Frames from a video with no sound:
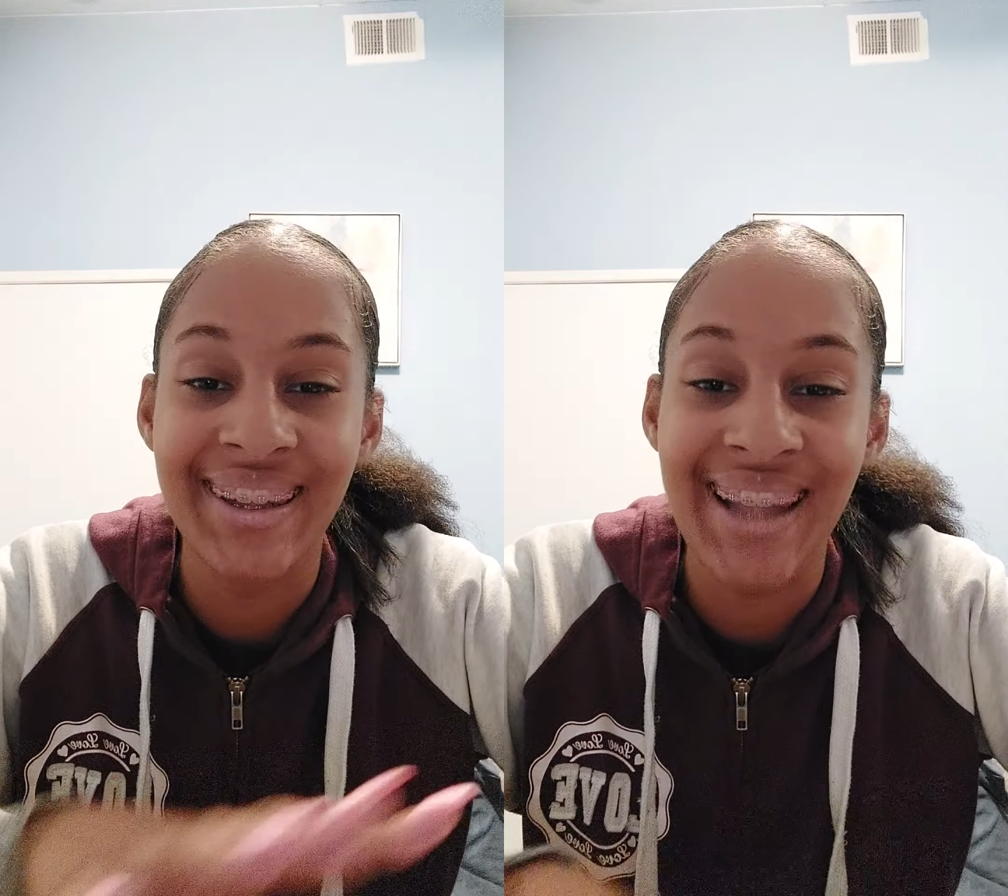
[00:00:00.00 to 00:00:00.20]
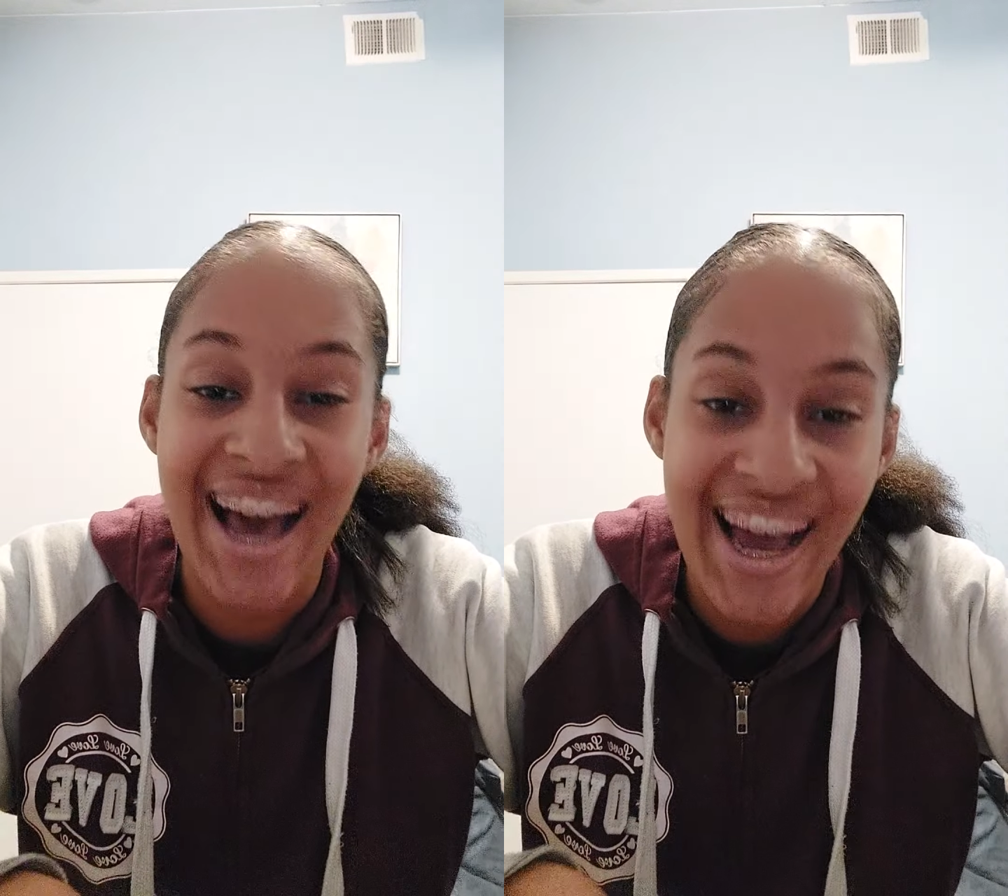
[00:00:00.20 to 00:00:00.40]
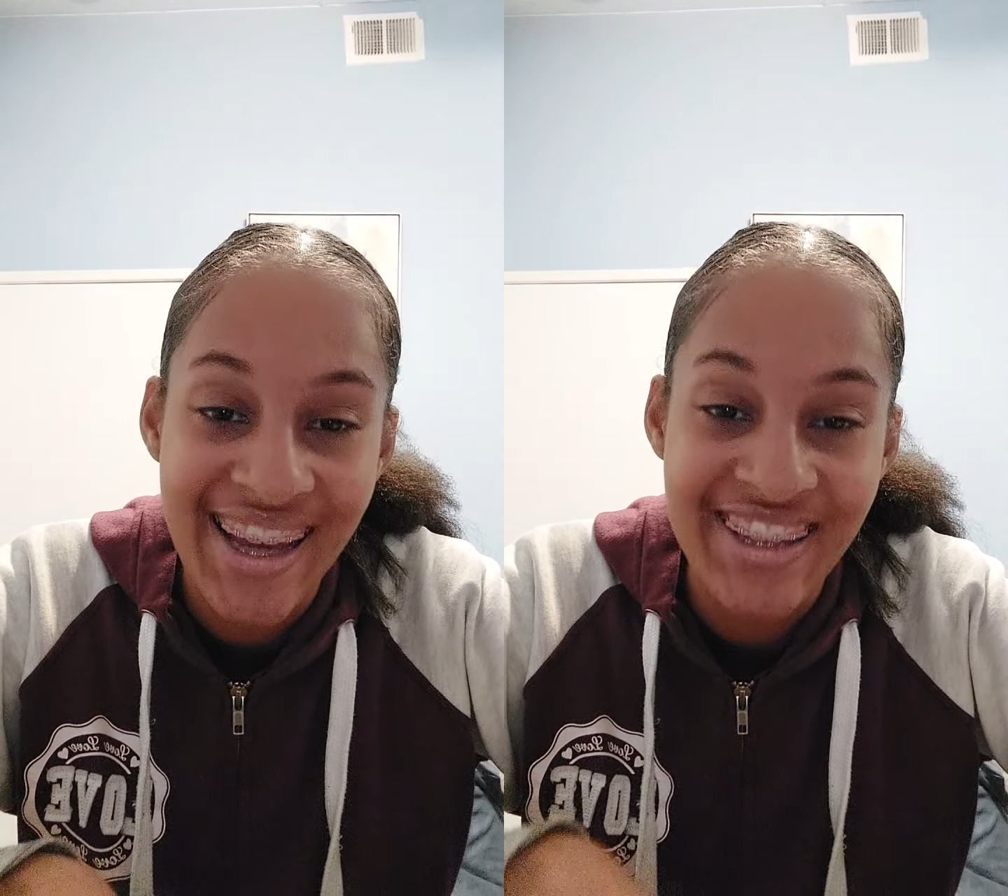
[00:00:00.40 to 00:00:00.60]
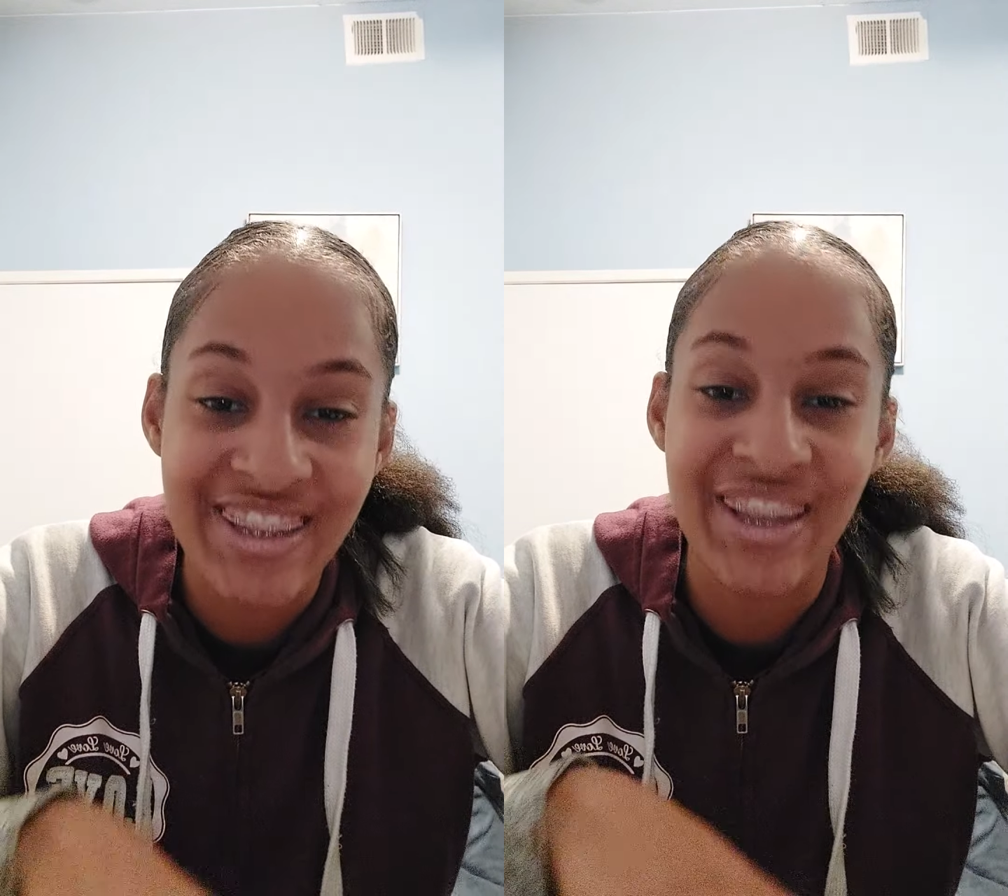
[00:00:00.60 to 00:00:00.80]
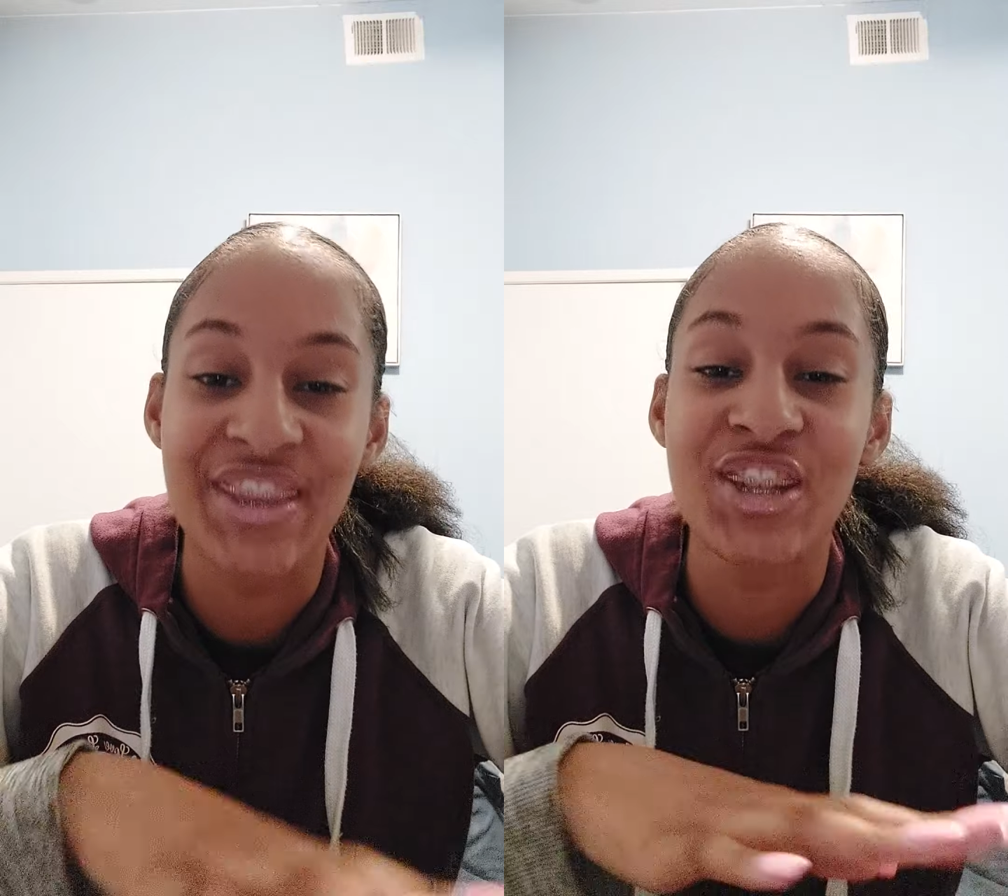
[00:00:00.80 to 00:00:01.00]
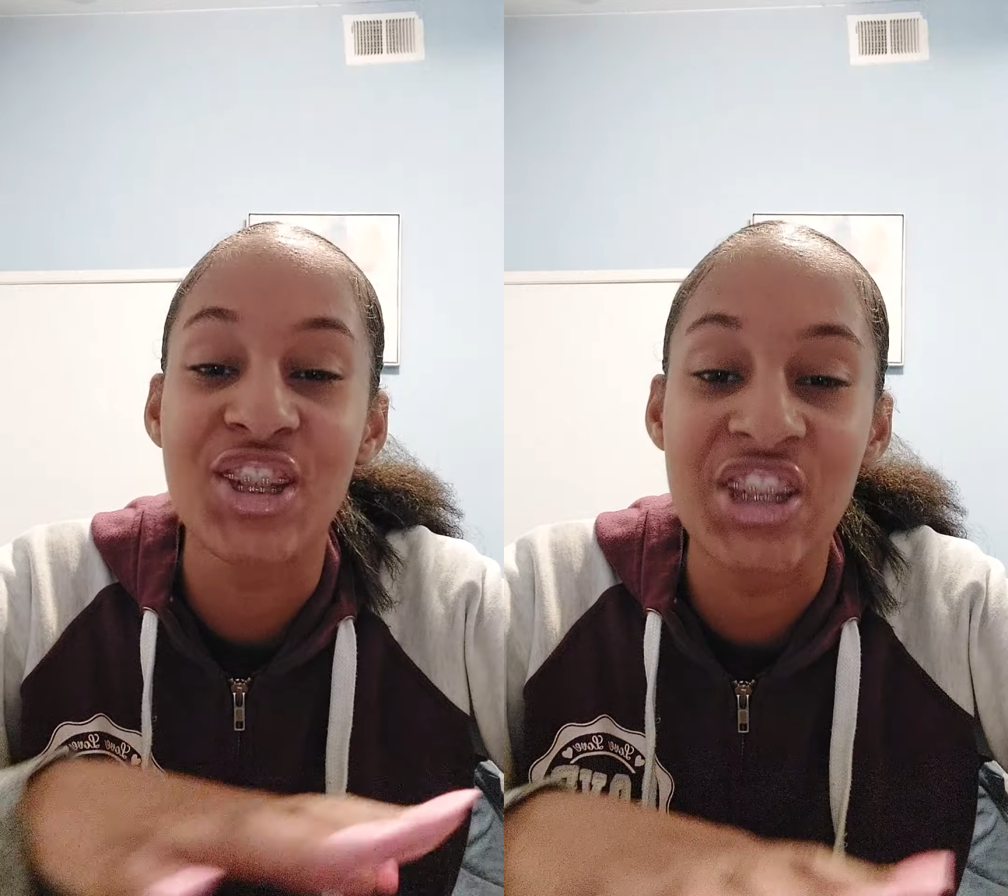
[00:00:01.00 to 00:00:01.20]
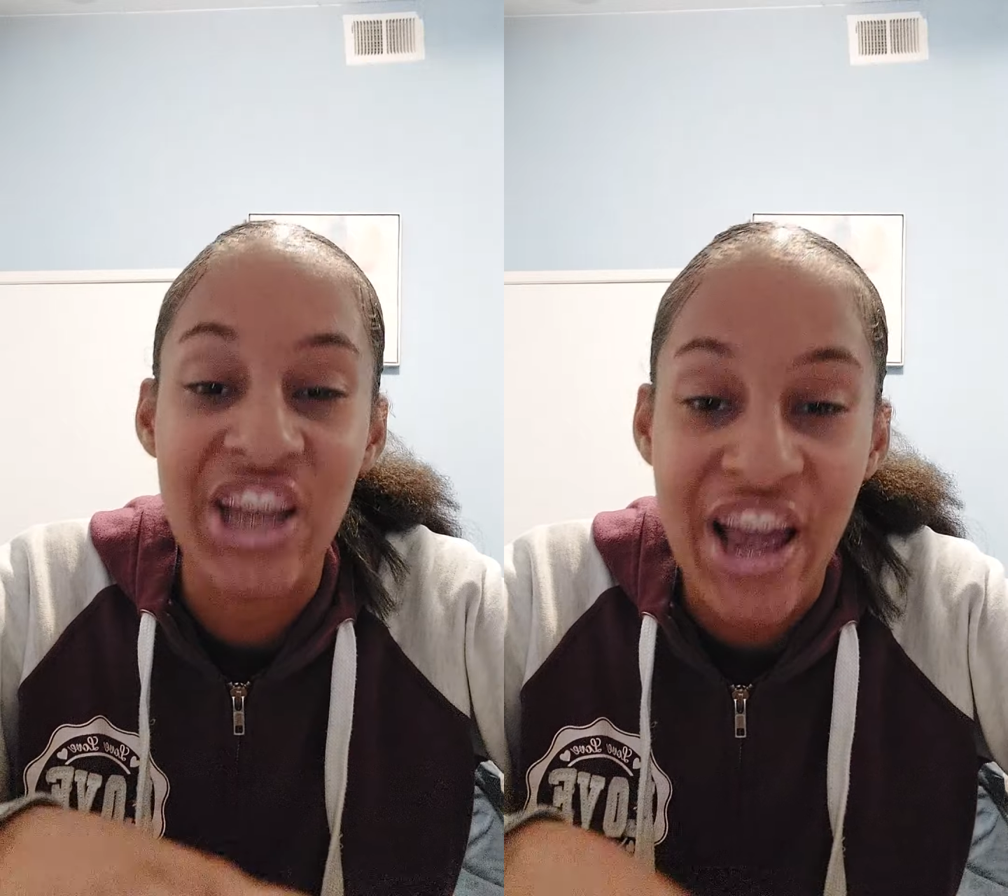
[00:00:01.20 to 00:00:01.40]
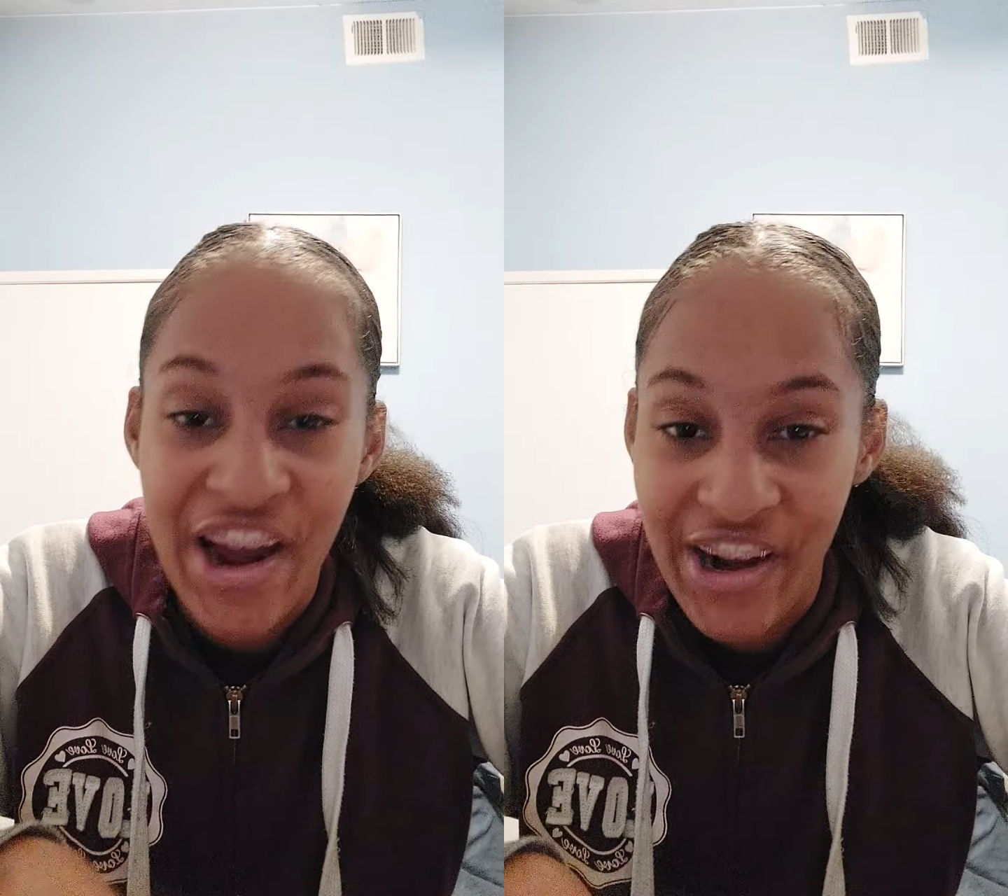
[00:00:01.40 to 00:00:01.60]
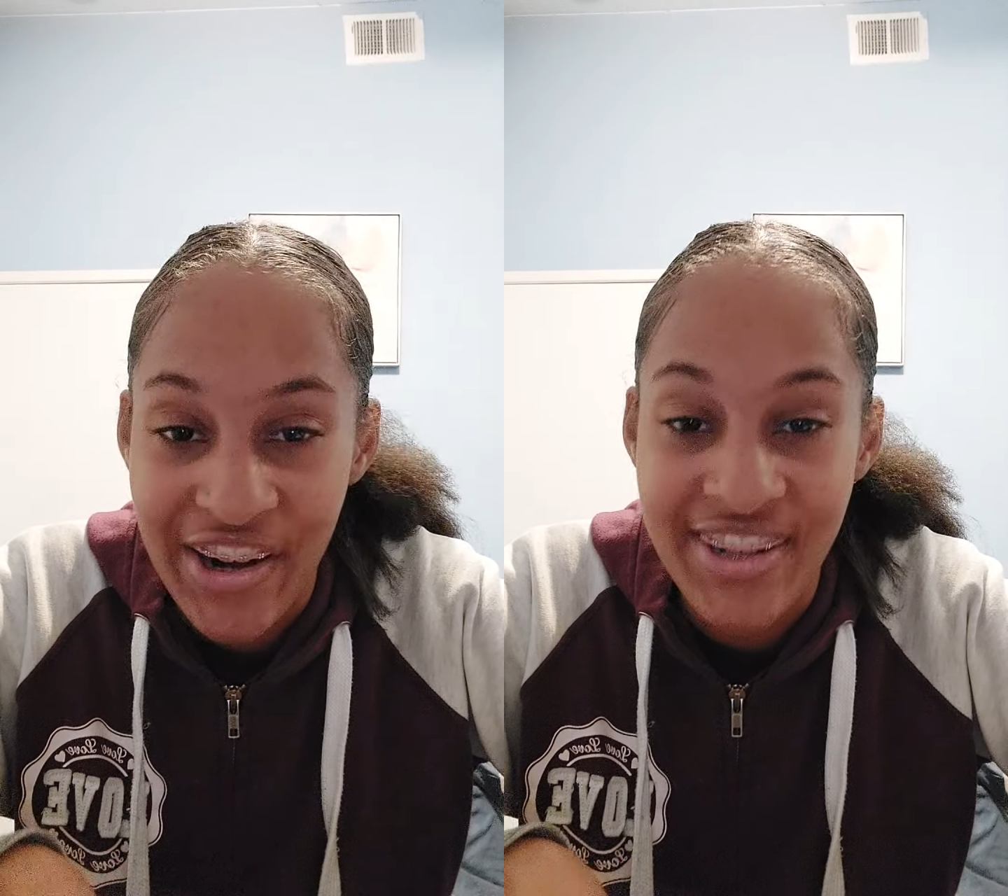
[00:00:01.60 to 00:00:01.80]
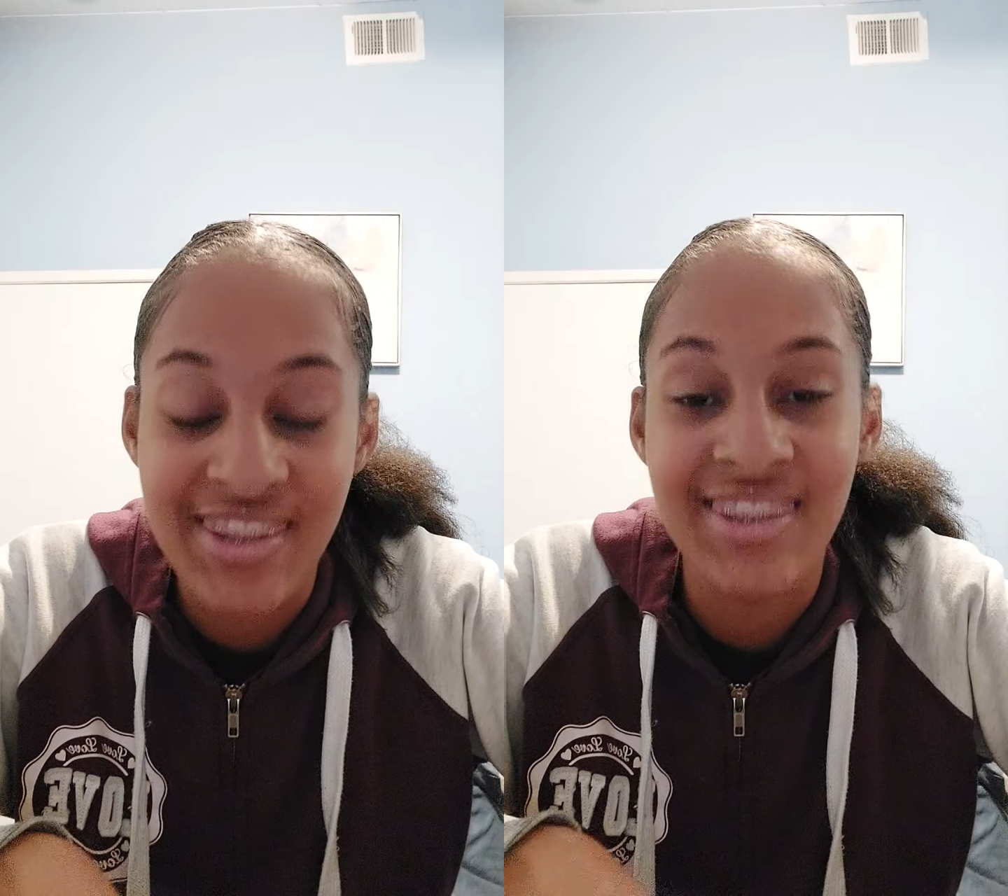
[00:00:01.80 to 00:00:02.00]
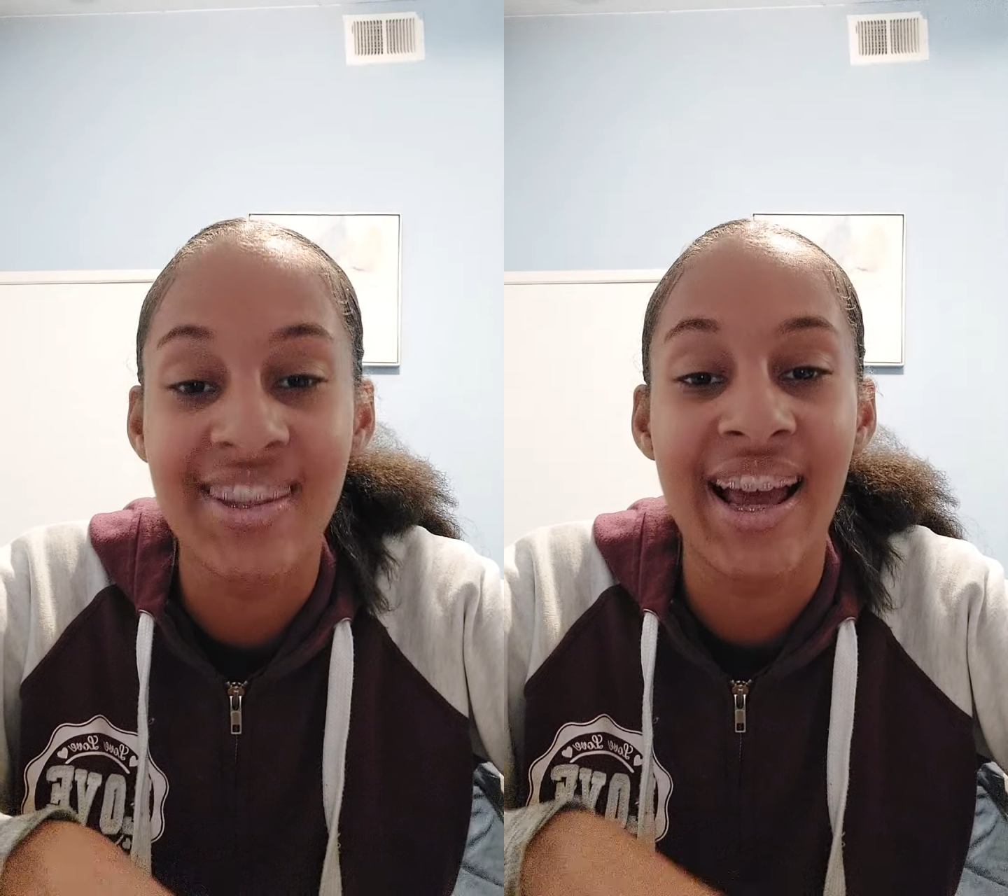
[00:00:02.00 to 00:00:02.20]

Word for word: likes and the shares.